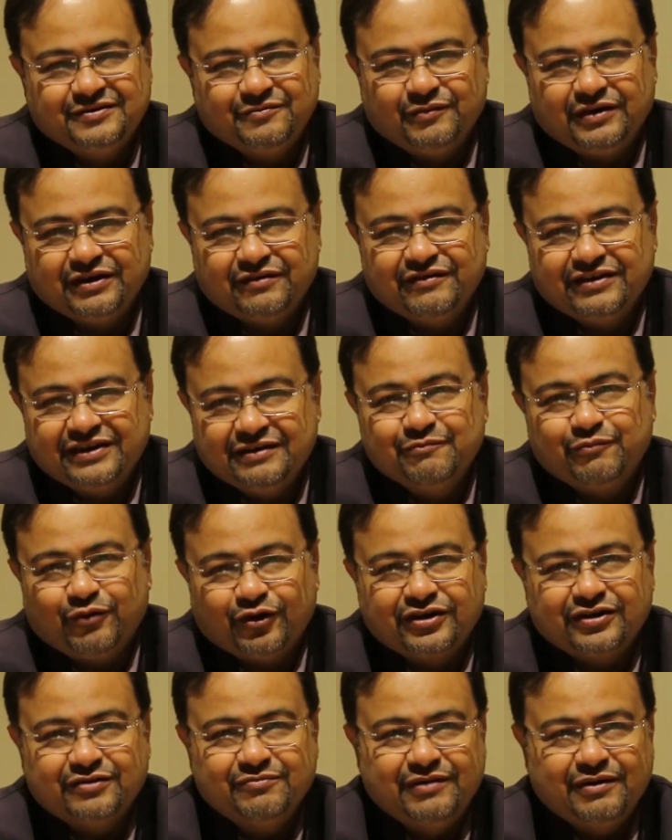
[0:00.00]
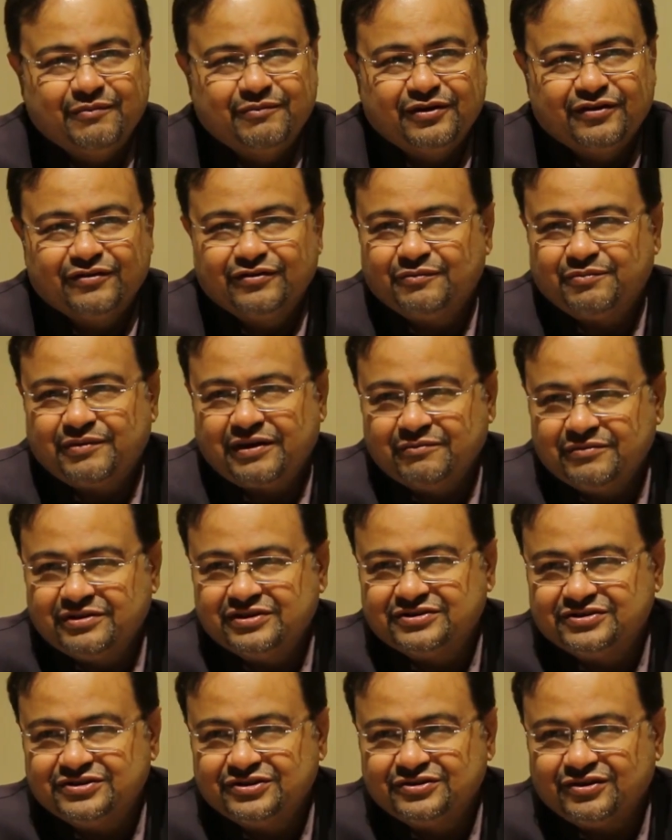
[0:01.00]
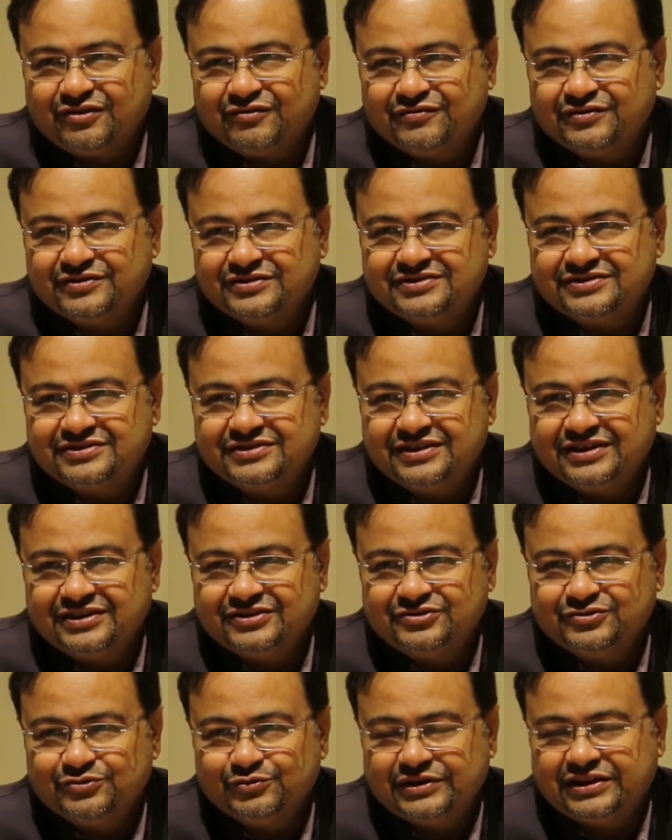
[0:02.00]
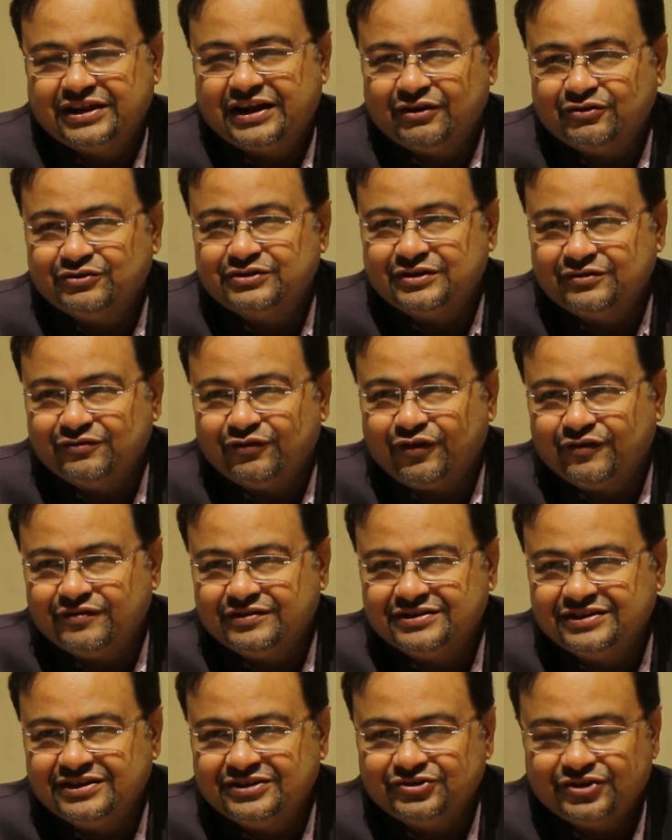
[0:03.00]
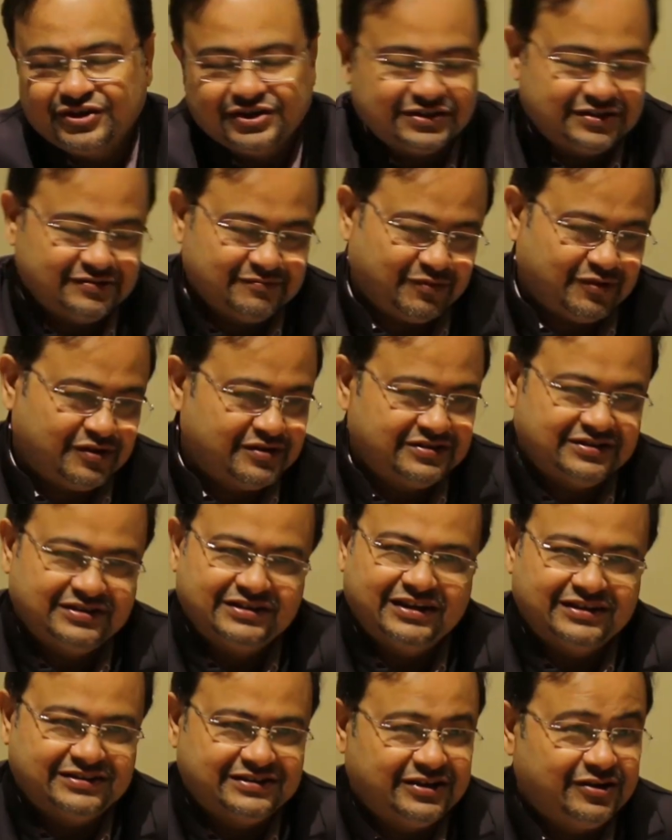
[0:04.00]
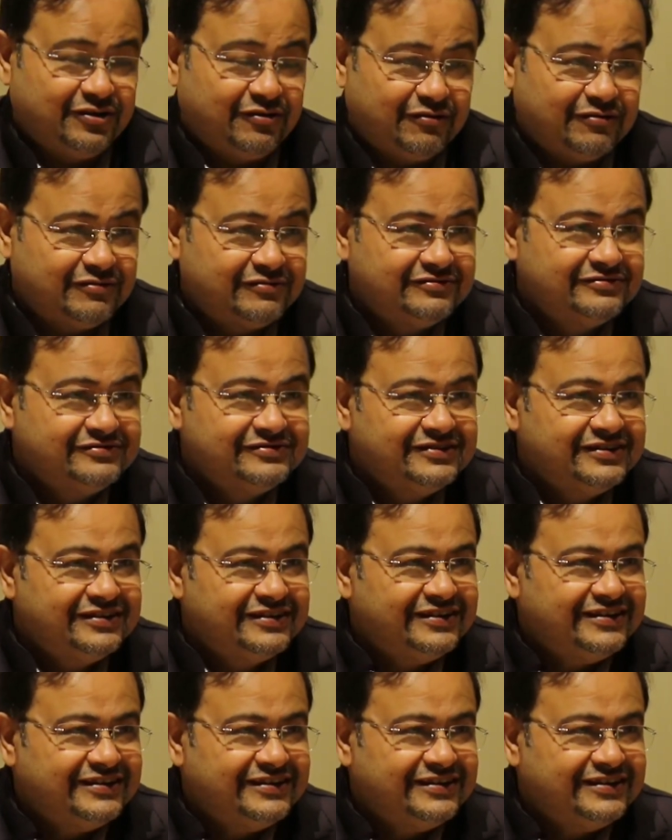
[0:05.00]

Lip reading: very important member of the Prime Minister's office as to whether I was involved in the education policy. I said no.